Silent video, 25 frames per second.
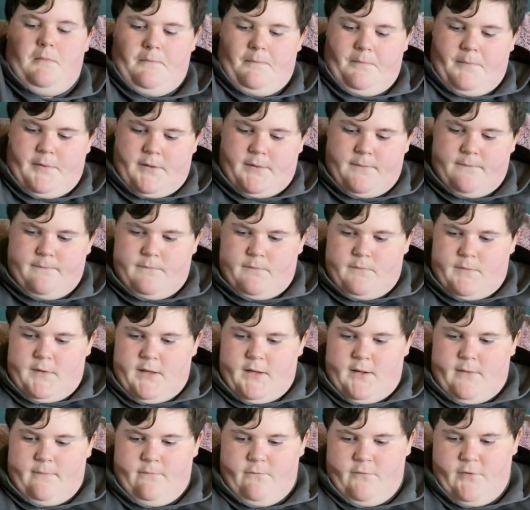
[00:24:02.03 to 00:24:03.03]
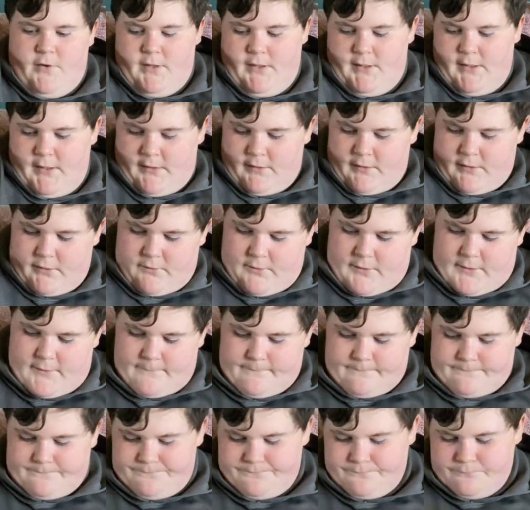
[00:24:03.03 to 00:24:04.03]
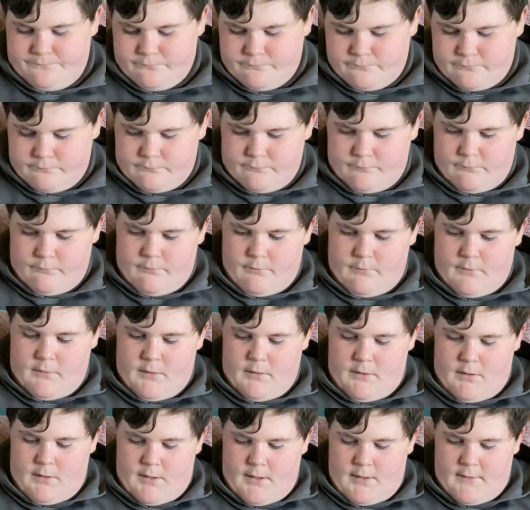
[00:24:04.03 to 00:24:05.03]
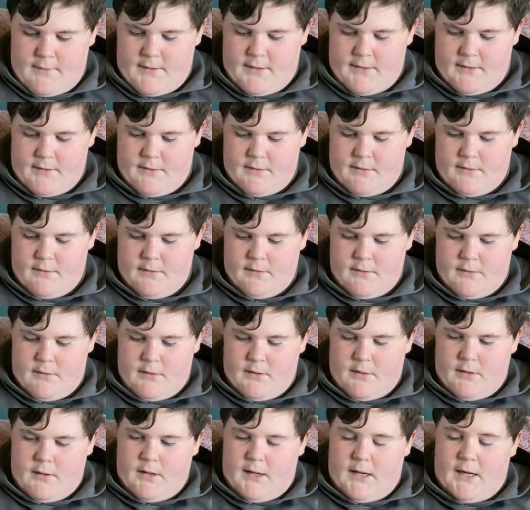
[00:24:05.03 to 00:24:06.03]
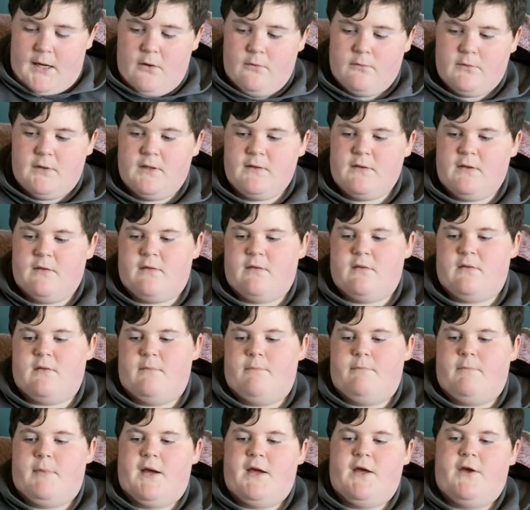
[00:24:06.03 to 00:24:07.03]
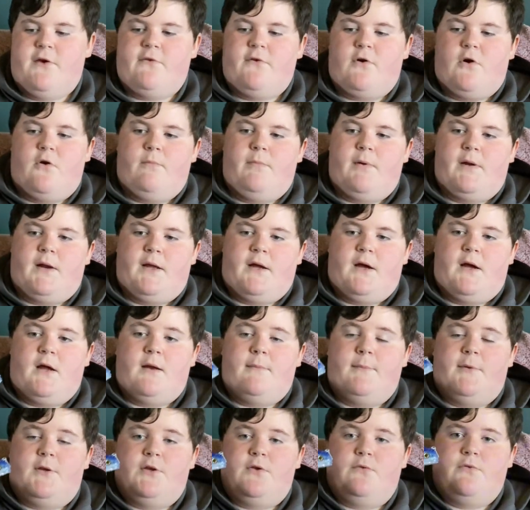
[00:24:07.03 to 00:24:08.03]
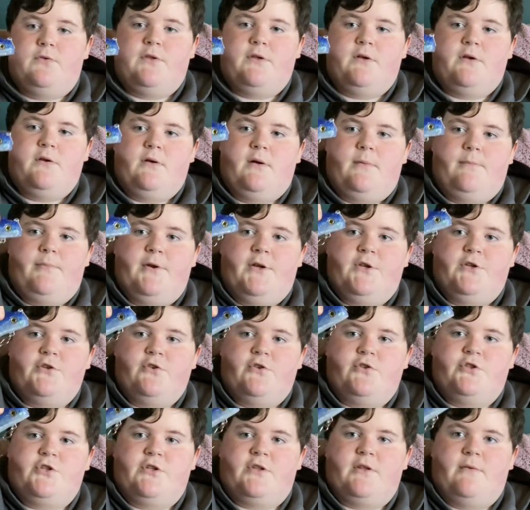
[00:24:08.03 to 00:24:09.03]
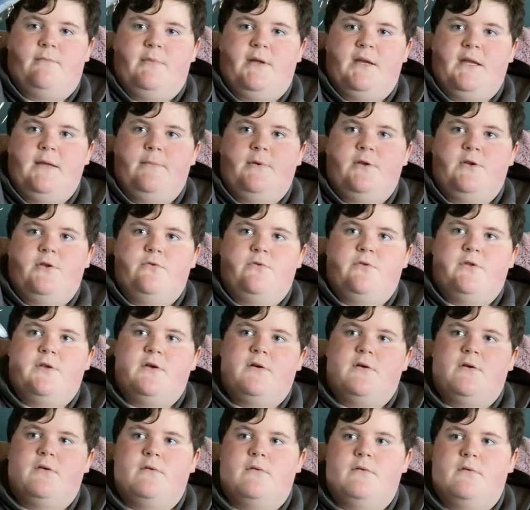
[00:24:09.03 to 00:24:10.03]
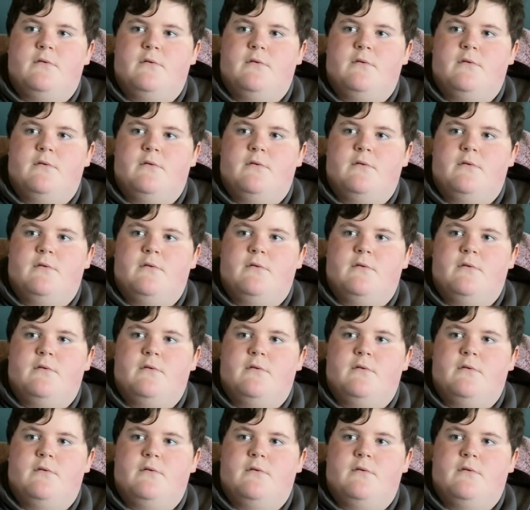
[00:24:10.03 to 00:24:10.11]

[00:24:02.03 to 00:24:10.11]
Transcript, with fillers: But, yeah, really nice liver. And then, I don't think this is a micro, but I got a Medusa. I'm pretty sure it's just a mini Medusa.